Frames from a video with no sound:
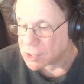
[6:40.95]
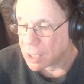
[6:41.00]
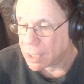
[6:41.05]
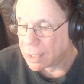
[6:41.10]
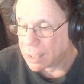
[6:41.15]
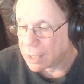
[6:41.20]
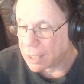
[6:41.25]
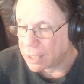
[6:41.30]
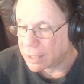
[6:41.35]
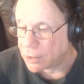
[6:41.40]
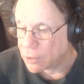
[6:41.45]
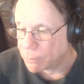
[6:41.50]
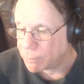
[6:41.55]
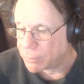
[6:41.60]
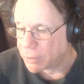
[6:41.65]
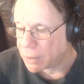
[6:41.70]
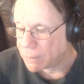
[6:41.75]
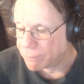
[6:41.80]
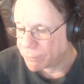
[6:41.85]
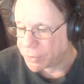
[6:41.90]
And he'll be
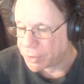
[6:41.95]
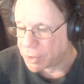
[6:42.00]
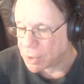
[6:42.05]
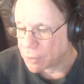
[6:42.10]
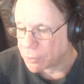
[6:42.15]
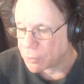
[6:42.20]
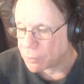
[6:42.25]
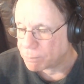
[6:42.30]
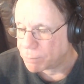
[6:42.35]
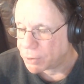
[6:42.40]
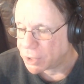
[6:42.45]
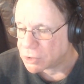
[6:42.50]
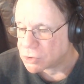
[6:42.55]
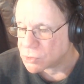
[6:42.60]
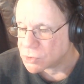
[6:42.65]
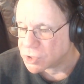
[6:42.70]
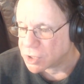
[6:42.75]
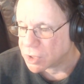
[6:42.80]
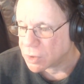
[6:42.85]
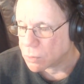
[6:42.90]
the other pitchers in
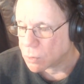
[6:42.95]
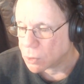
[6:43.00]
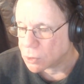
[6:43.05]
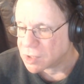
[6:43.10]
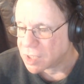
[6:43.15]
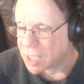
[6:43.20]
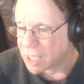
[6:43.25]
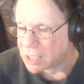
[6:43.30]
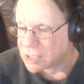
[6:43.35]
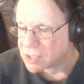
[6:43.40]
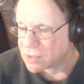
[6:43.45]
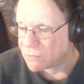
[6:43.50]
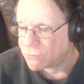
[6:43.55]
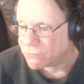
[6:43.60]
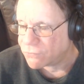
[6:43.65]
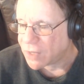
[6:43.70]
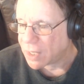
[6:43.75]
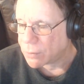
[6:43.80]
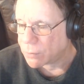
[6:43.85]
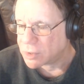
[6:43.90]
the rotation,
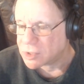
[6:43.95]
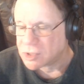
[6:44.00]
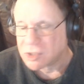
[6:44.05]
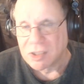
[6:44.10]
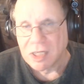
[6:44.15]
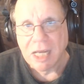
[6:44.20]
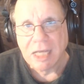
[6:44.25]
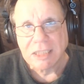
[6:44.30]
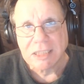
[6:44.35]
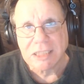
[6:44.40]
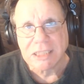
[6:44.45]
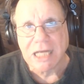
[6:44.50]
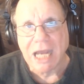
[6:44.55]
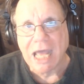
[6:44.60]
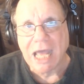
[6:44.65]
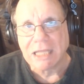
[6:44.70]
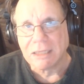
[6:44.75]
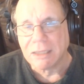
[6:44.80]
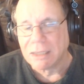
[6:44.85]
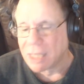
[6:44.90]
veterans
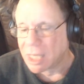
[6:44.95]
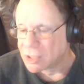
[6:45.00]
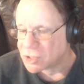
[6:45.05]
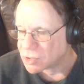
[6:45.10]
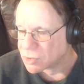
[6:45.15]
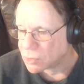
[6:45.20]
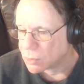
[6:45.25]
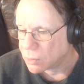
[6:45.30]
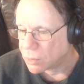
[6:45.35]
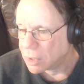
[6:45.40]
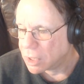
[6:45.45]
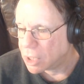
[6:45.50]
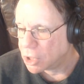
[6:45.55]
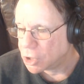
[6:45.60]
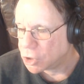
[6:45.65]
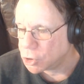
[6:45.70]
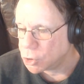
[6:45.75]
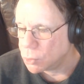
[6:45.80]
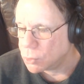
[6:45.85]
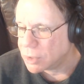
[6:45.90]
John Lester,
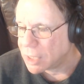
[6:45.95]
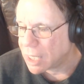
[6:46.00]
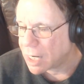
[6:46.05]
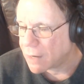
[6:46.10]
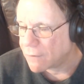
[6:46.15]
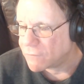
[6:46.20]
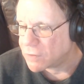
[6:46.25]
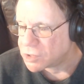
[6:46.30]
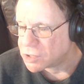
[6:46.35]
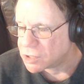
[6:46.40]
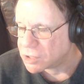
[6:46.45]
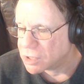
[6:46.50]
Yu Darvish,